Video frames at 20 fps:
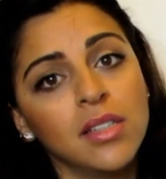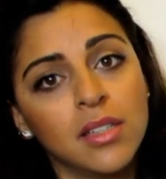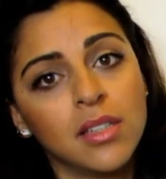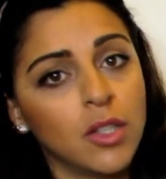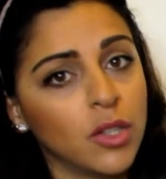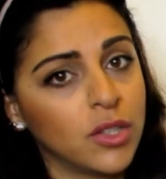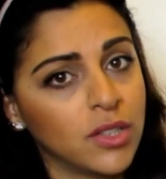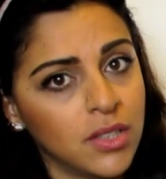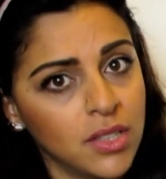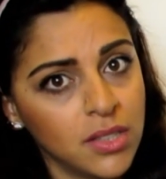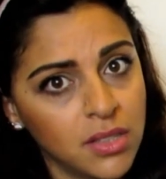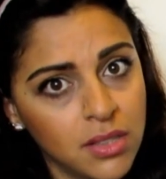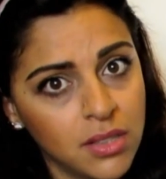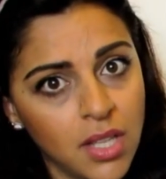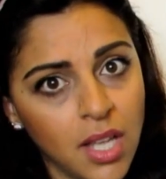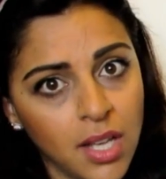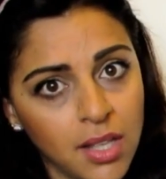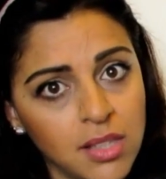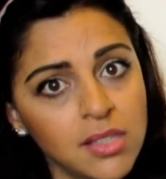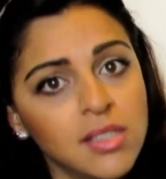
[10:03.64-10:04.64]
it looks
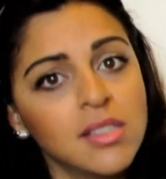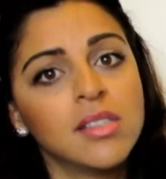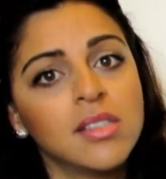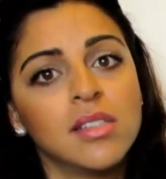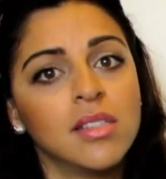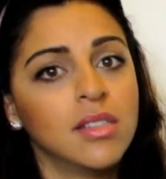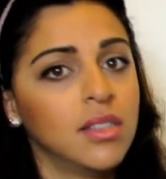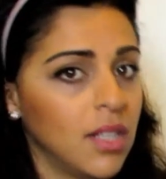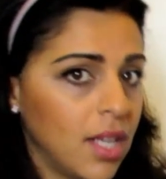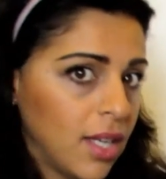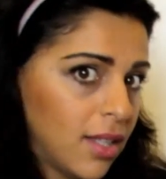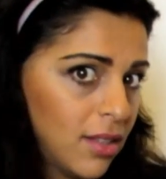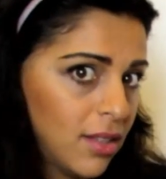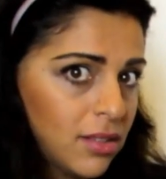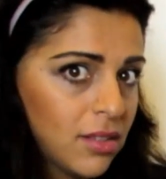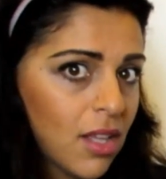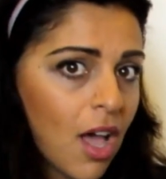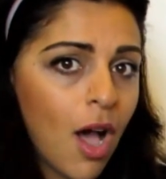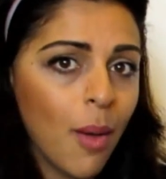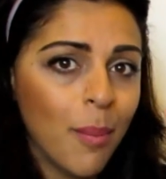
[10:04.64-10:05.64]
like this, like the
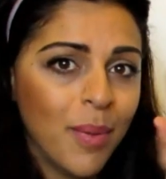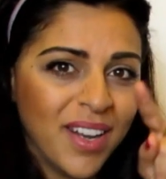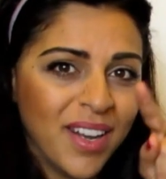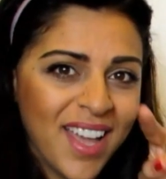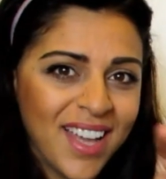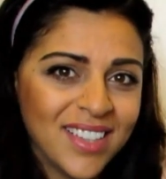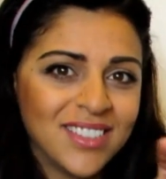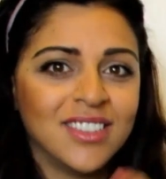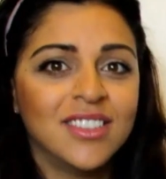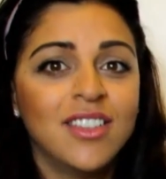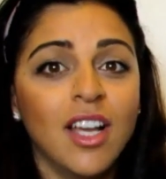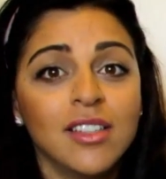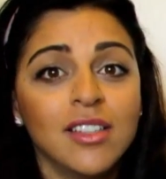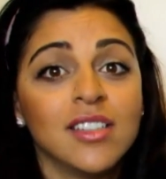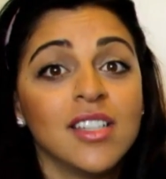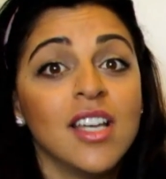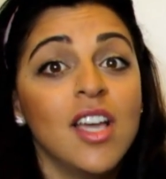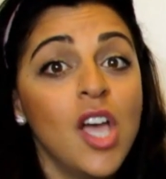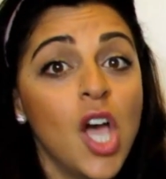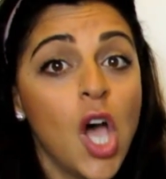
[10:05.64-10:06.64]
ta, but it has a dot
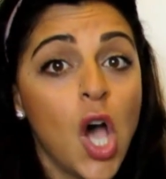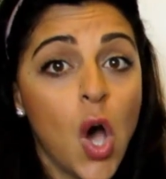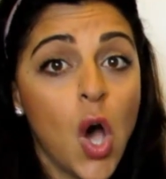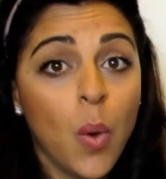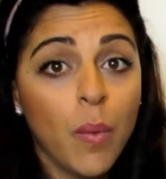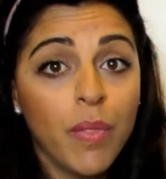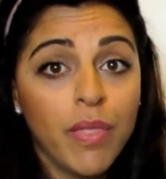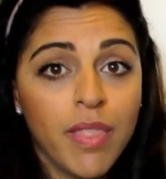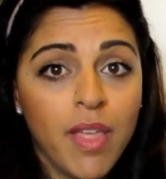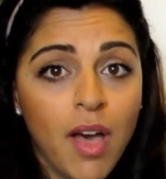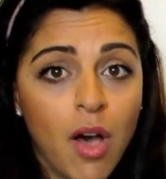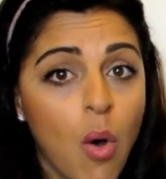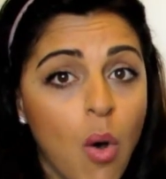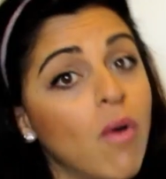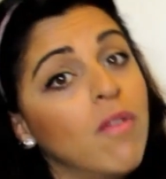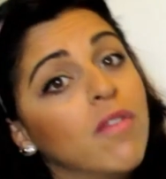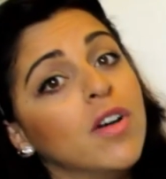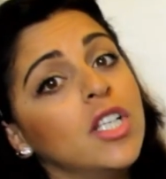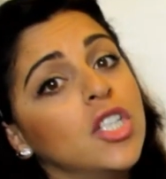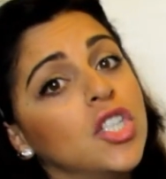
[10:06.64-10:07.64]
on the
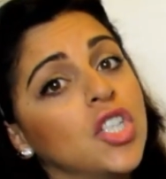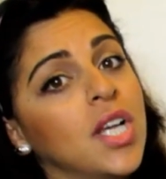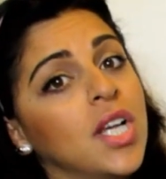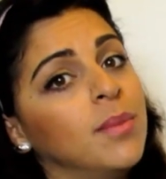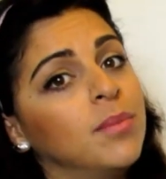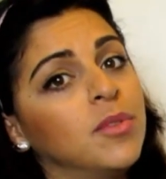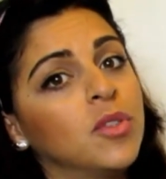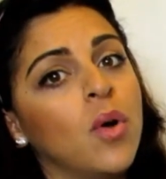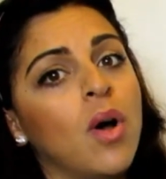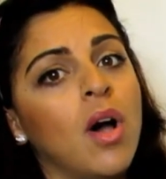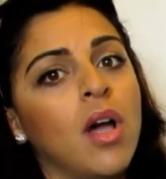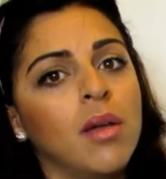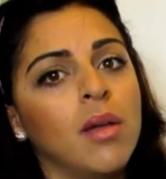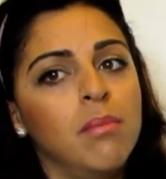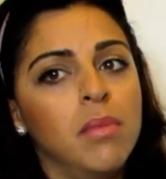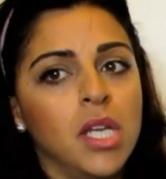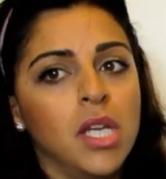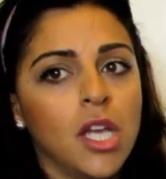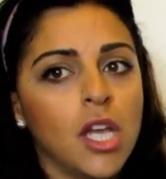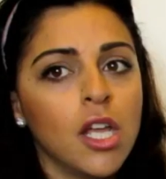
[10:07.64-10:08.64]
oval shape. So I
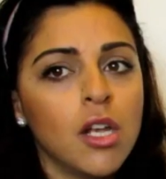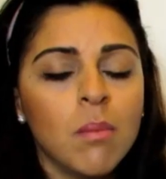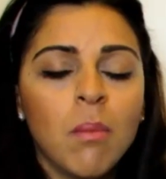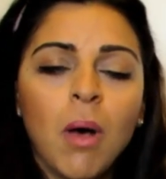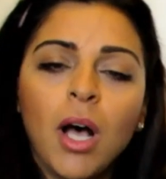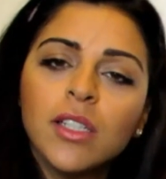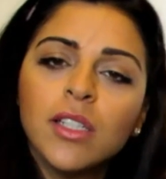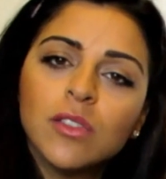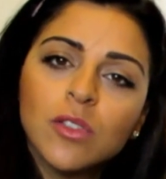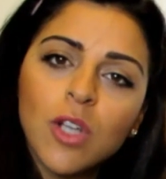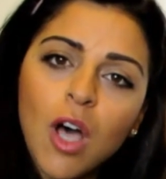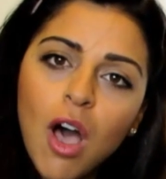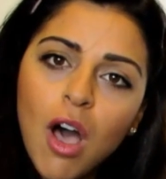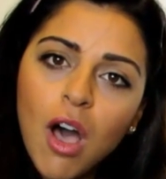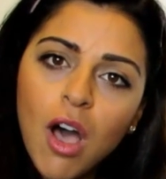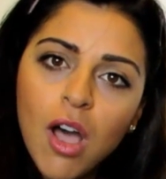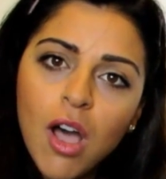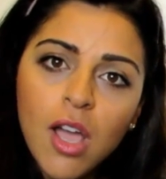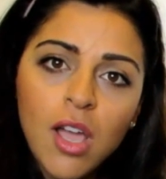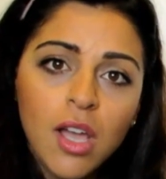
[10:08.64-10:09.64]
begin my
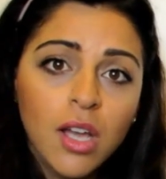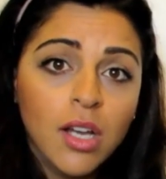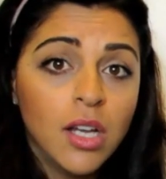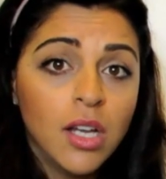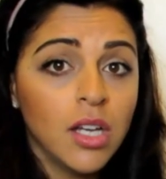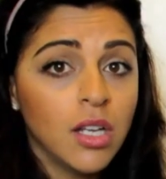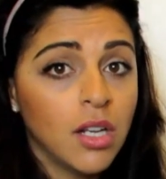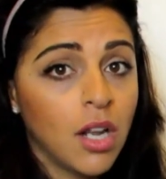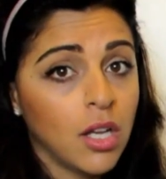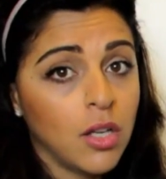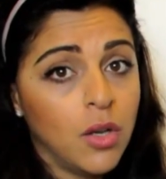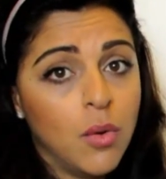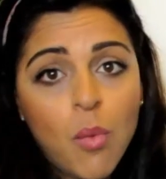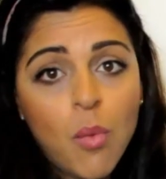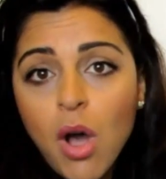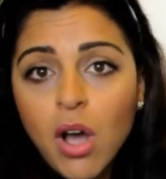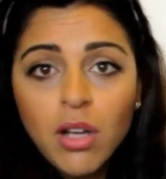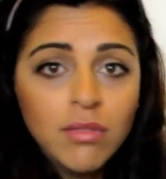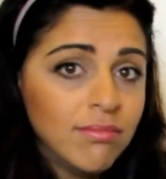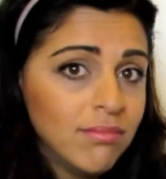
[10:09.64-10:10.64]
ta and I go
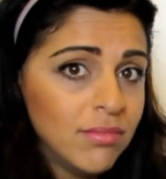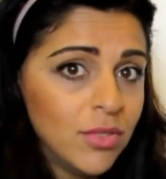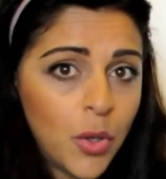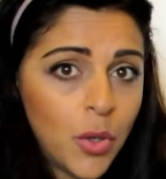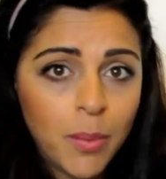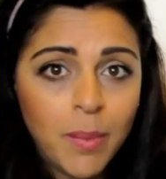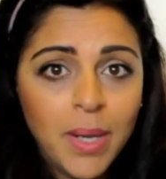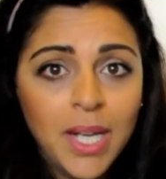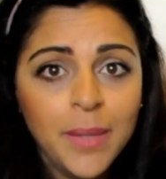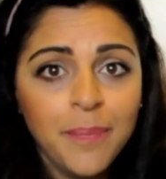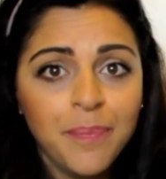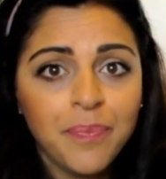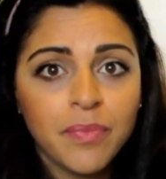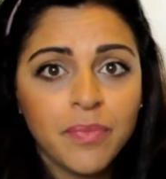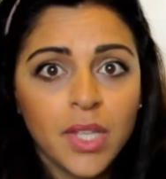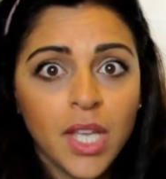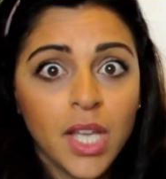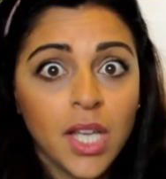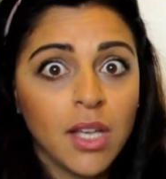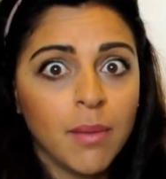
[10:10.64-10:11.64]
on normally.
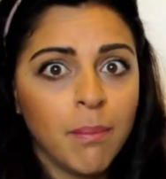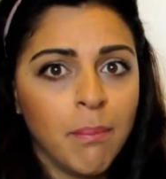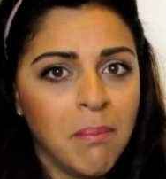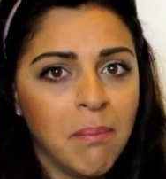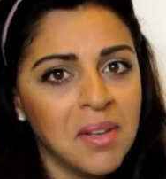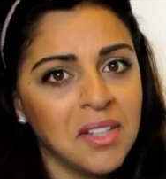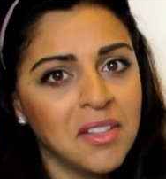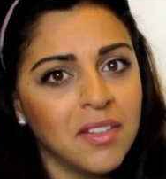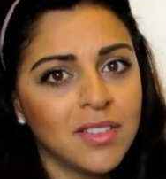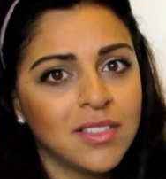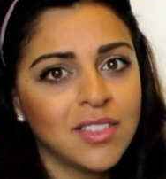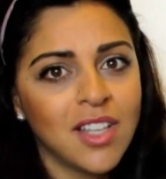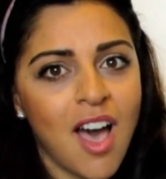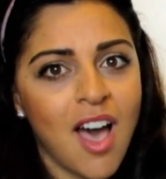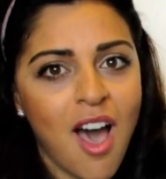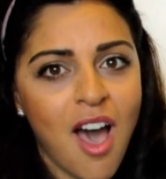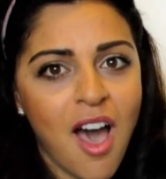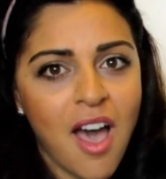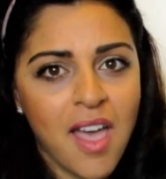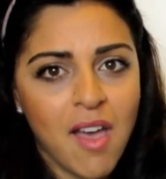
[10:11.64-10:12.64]
Middle
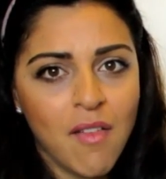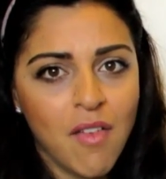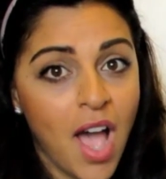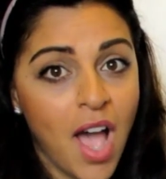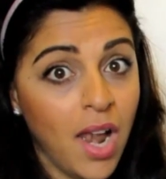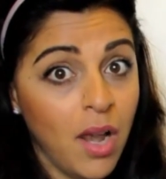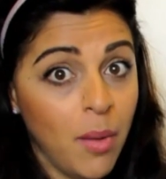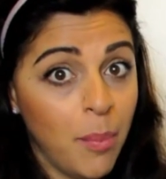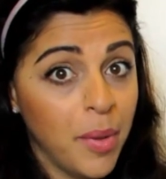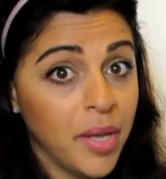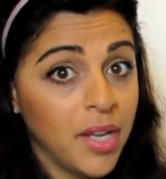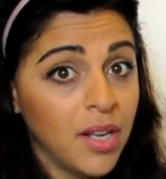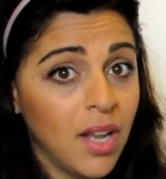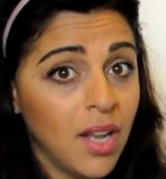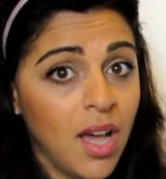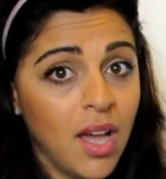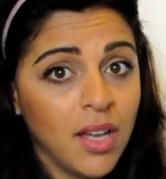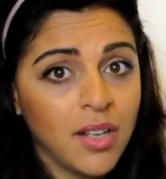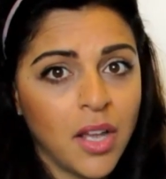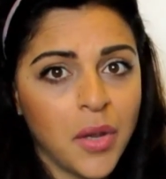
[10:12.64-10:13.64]
ta, I have a helping
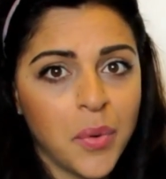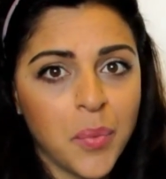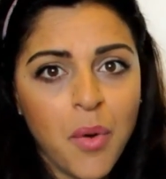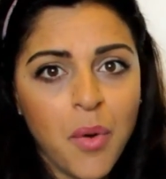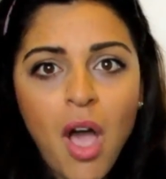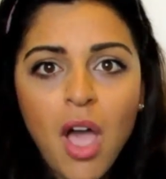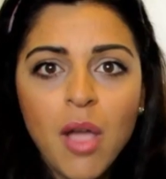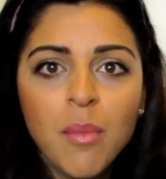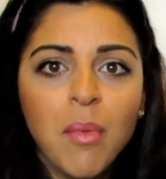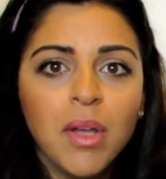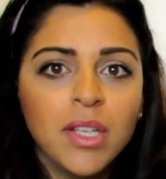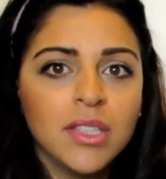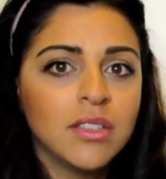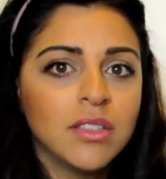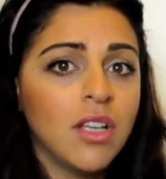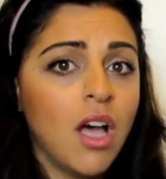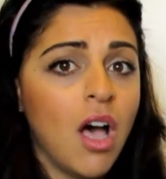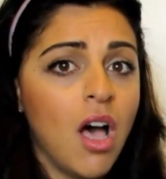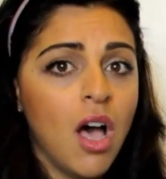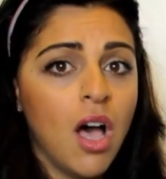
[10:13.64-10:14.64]
line, I write my
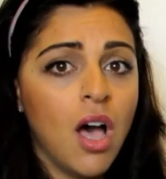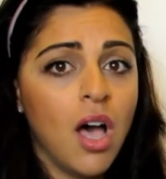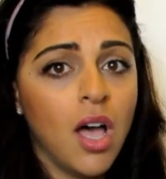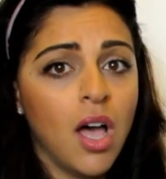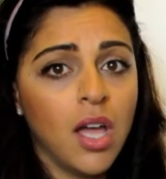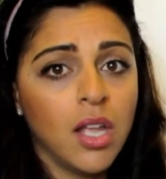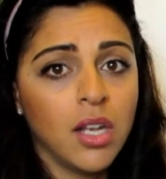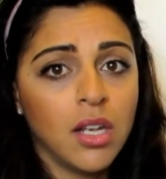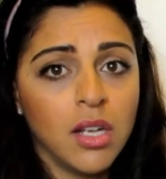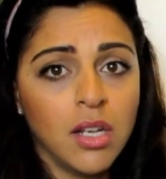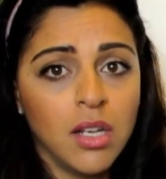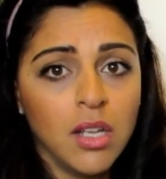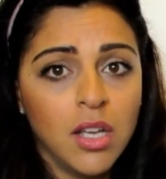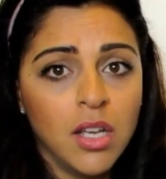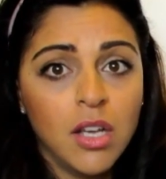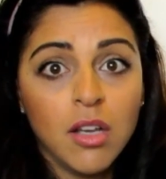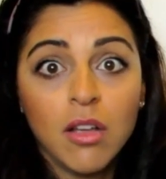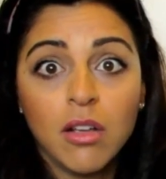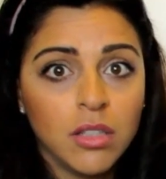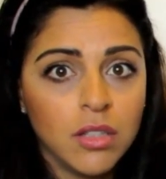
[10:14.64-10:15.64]
ta, and
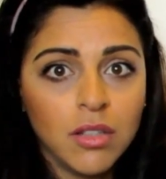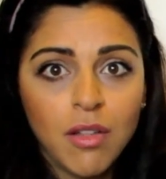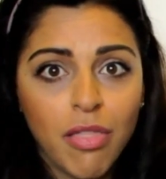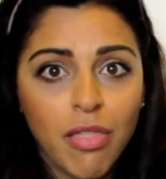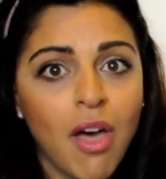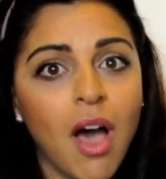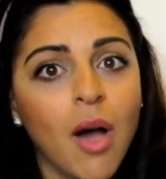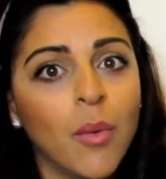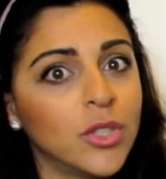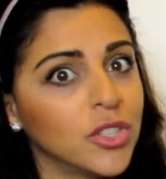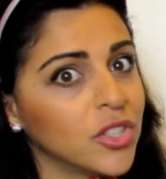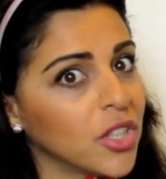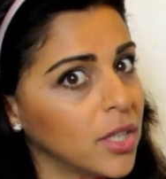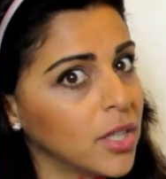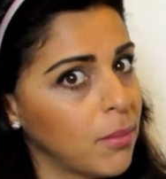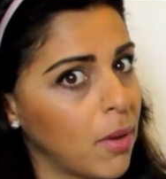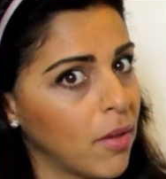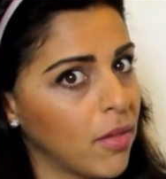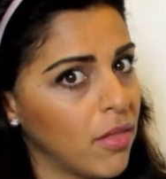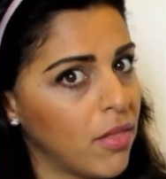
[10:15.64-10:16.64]
the, we're talking
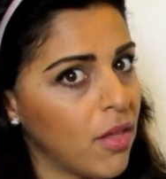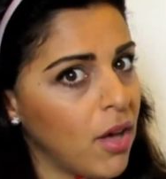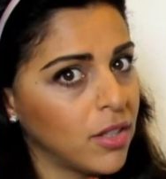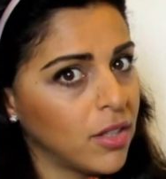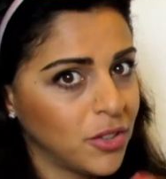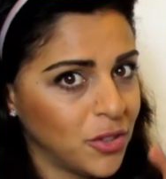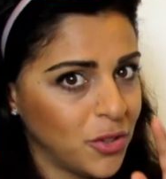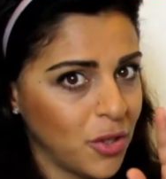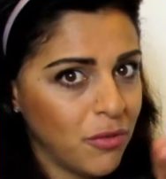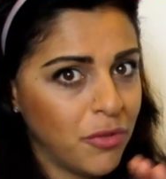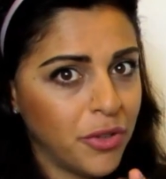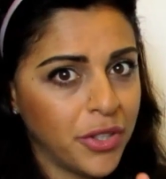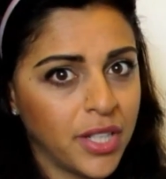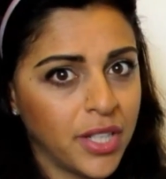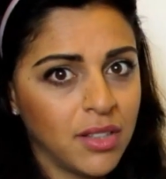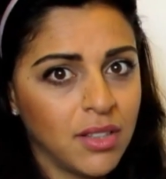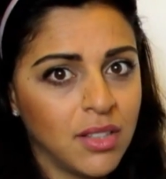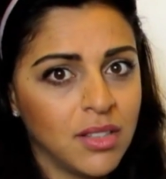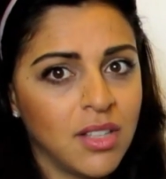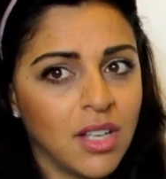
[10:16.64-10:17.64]
about the, so don't
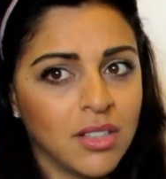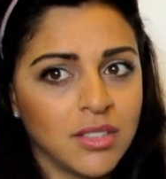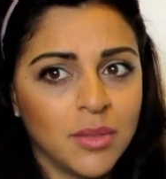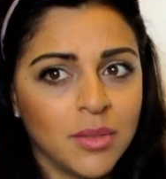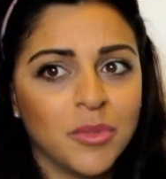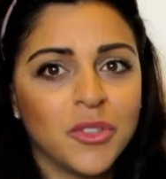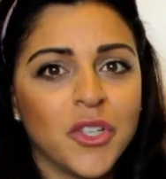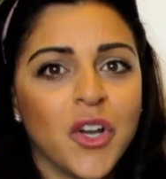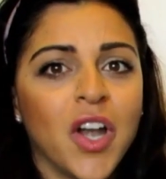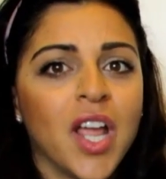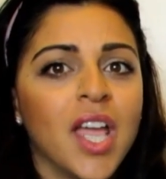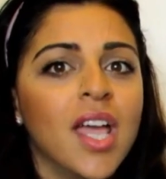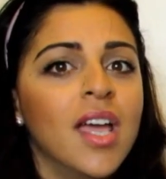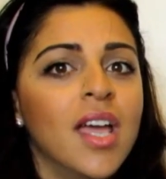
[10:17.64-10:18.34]
forget the dot, I'm sorry.